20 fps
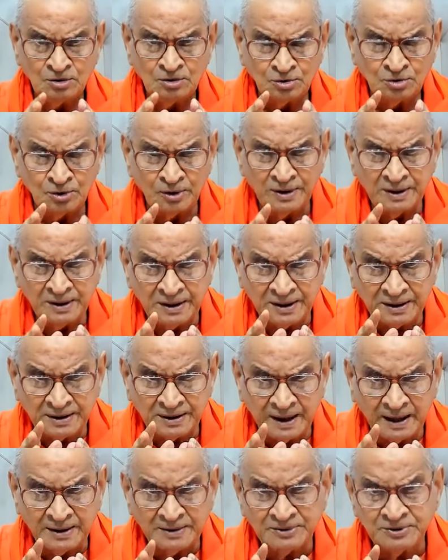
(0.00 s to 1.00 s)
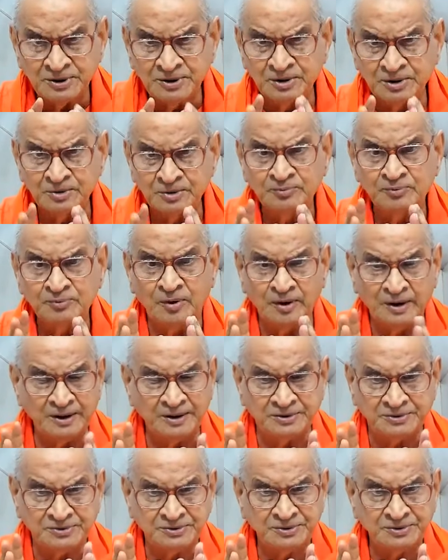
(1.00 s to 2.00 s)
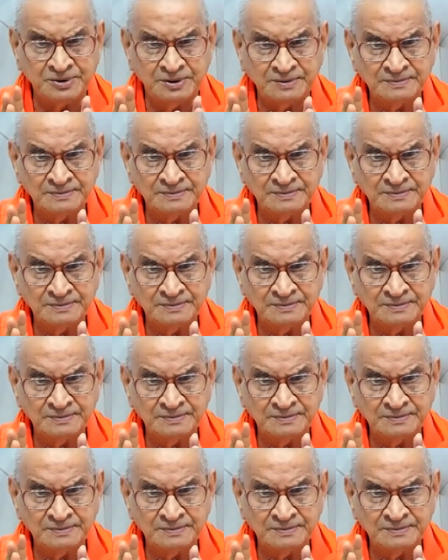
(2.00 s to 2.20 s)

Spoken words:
So he retires into forest.